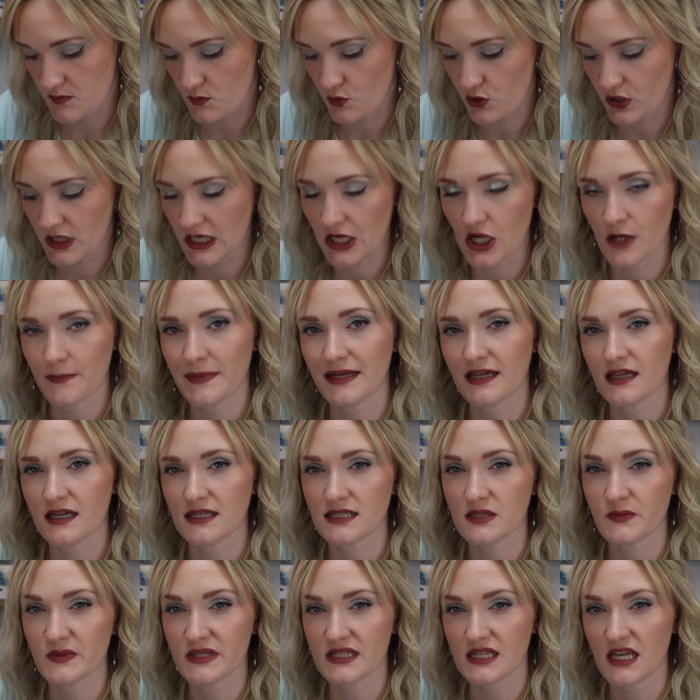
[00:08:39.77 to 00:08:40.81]
working on my
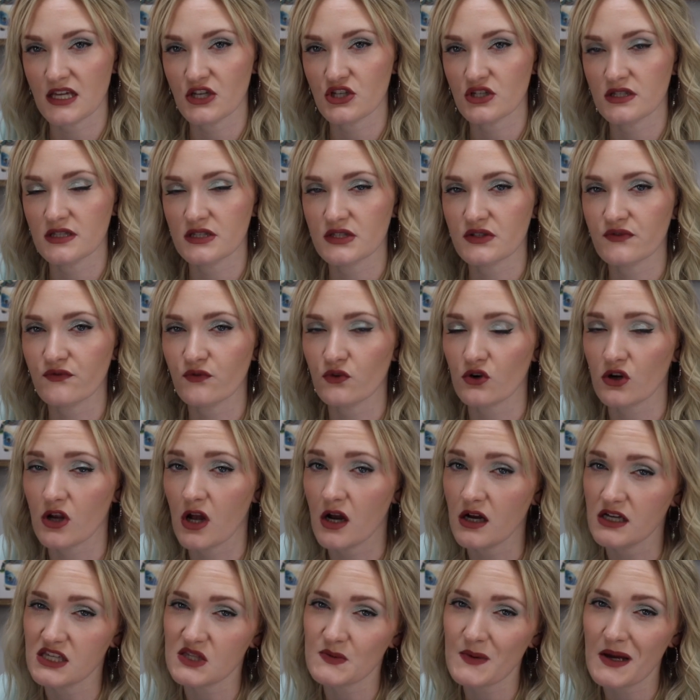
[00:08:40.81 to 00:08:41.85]
customizations for
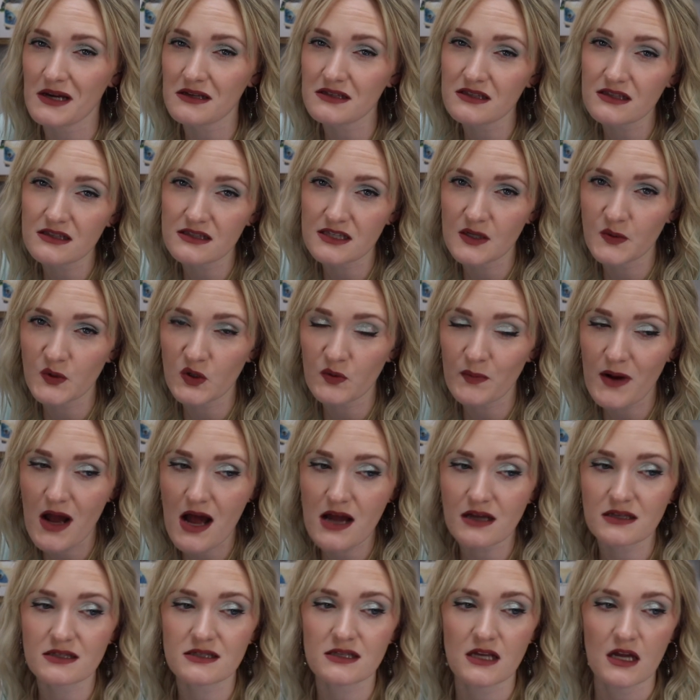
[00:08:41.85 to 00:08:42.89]
Cosbox's Summer
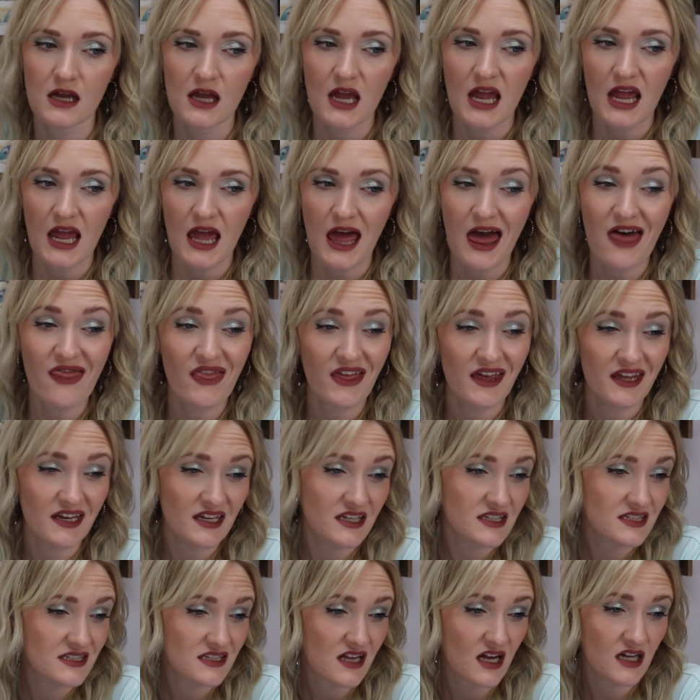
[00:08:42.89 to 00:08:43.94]
box. And then
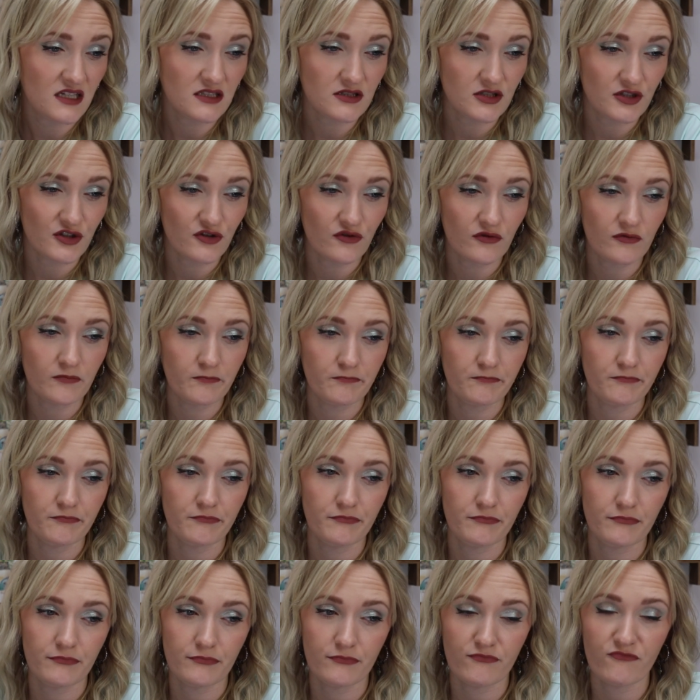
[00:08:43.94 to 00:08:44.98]
it's not till
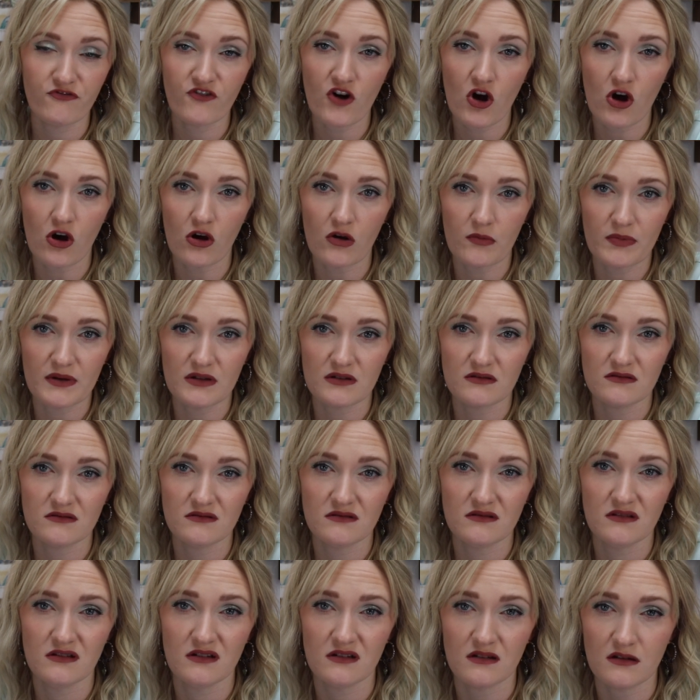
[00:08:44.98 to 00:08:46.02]
fall, but
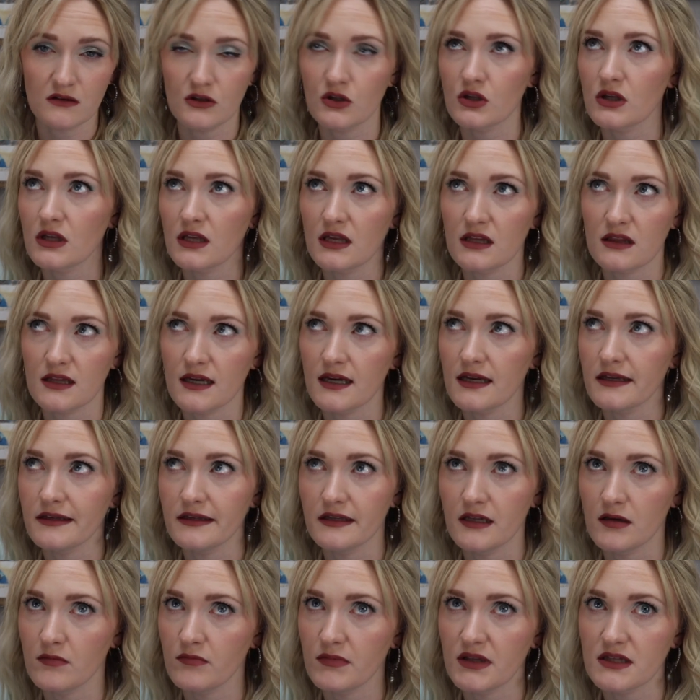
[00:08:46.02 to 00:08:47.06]
you could get that
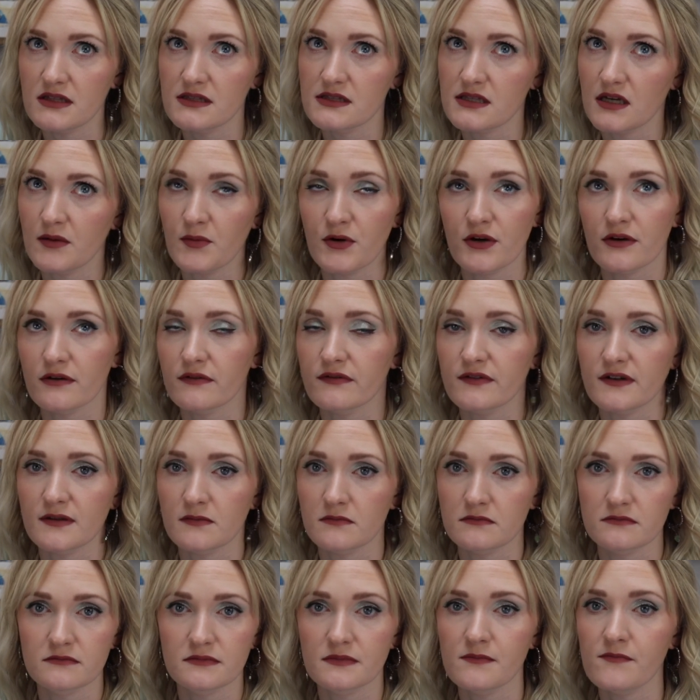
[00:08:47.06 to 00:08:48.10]
in midsummer
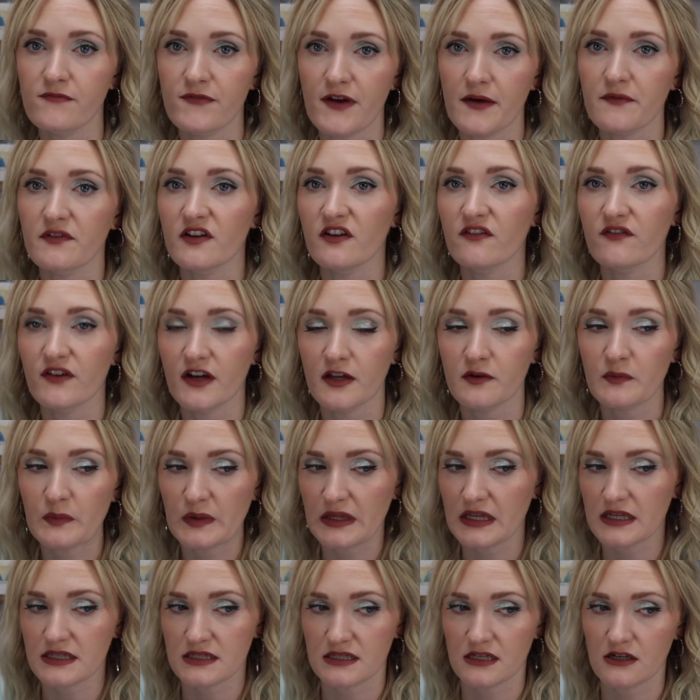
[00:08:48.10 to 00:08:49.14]
from FabFitFun
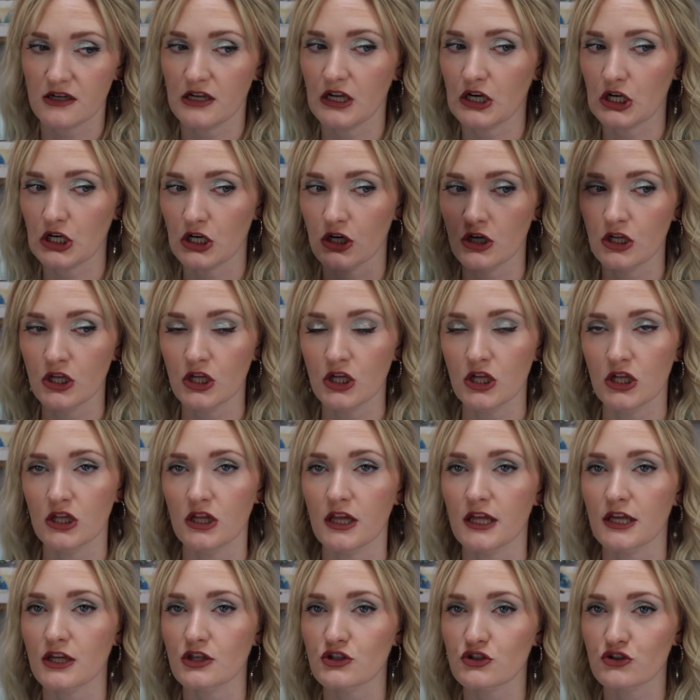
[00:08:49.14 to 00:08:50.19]
because they are
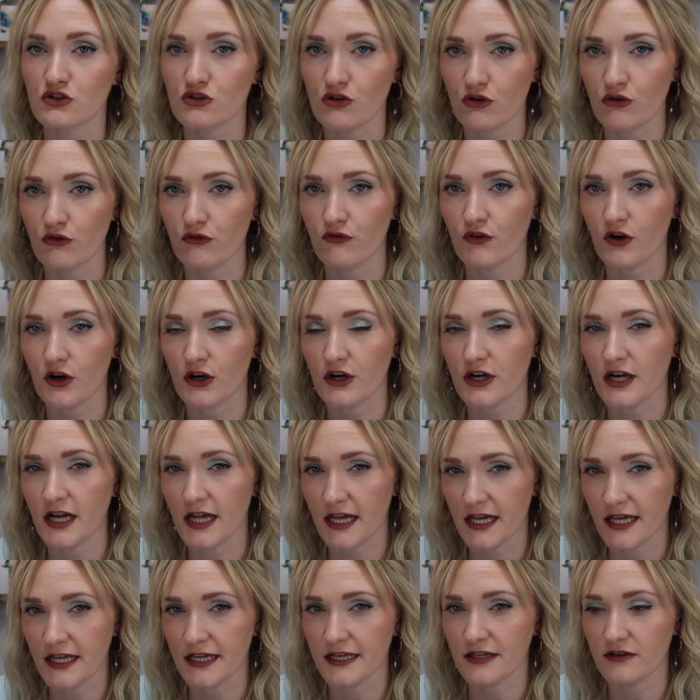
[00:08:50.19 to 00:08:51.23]
like so far
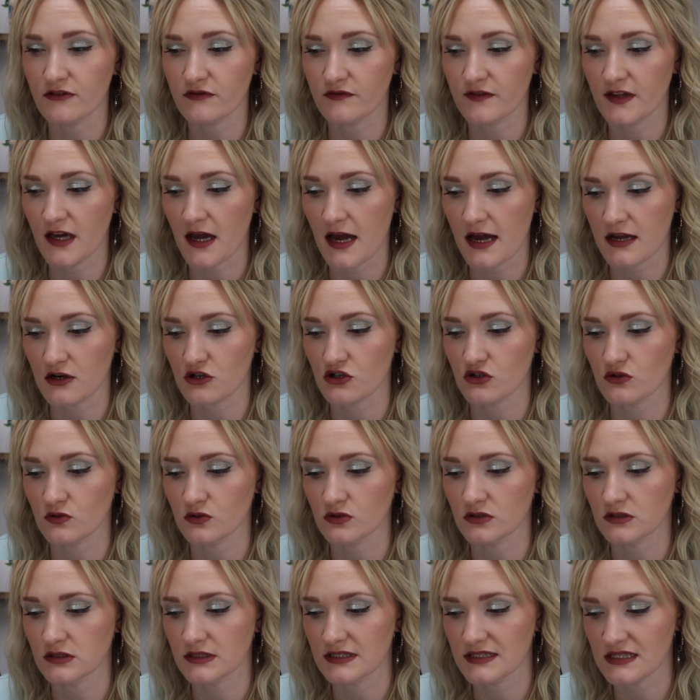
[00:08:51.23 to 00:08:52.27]
ahead of the
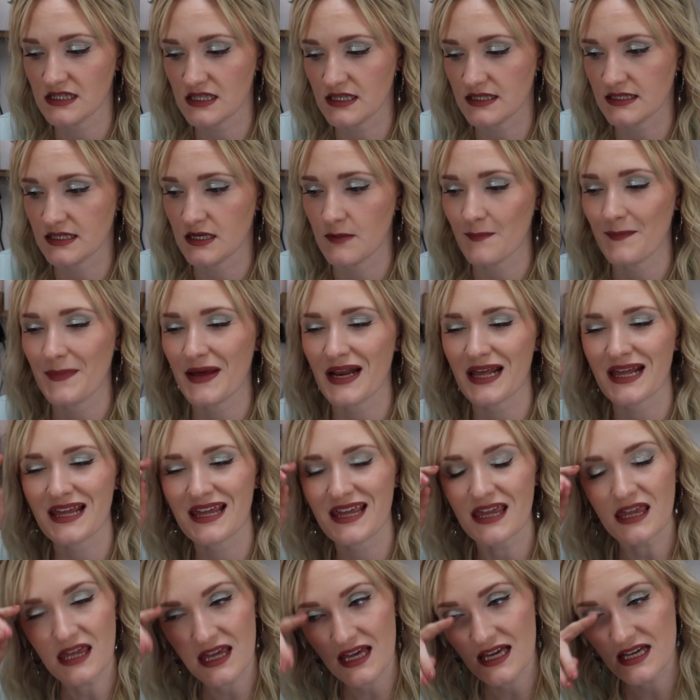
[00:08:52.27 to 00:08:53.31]
actual season. But I
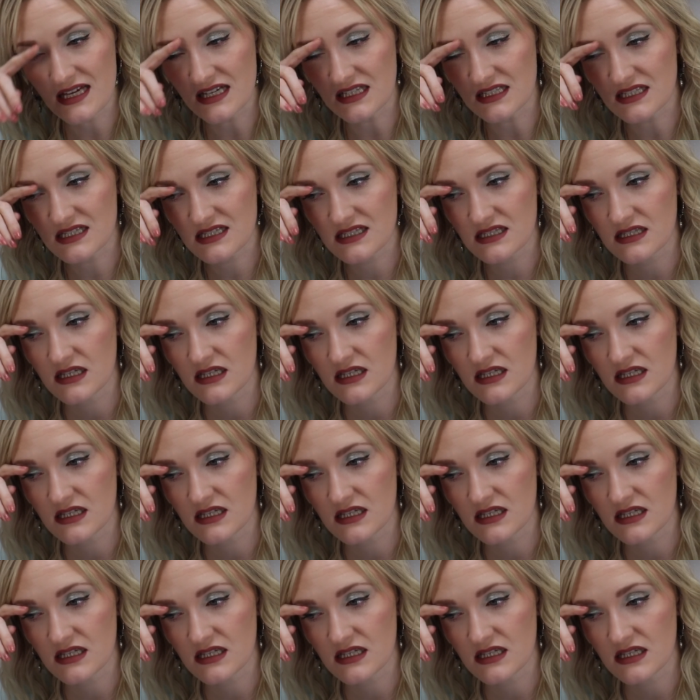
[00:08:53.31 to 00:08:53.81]
guess